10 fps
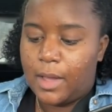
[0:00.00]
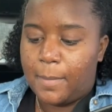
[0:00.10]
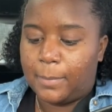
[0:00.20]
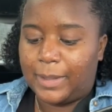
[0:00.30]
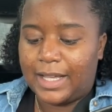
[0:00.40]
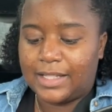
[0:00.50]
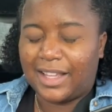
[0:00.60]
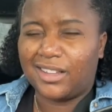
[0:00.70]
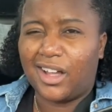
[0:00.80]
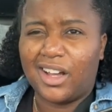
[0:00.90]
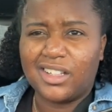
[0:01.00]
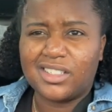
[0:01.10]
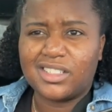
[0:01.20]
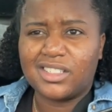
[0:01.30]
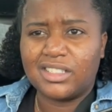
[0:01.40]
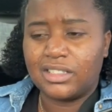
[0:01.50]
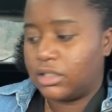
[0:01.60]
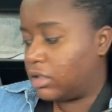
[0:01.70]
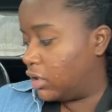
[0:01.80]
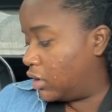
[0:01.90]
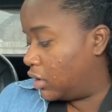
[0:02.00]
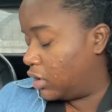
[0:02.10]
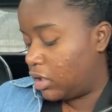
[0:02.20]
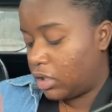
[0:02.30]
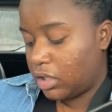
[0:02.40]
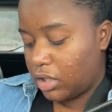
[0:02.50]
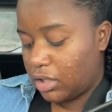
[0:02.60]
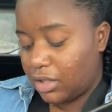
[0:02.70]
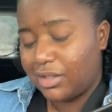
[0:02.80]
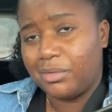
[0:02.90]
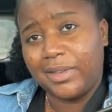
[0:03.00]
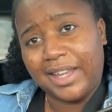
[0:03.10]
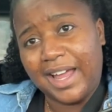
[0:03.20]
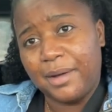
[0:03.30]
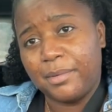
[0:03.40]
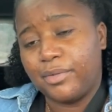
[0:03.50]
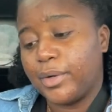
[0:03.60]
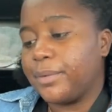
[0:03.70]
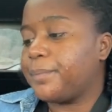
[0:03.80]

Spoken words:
because I lost the one that I had before.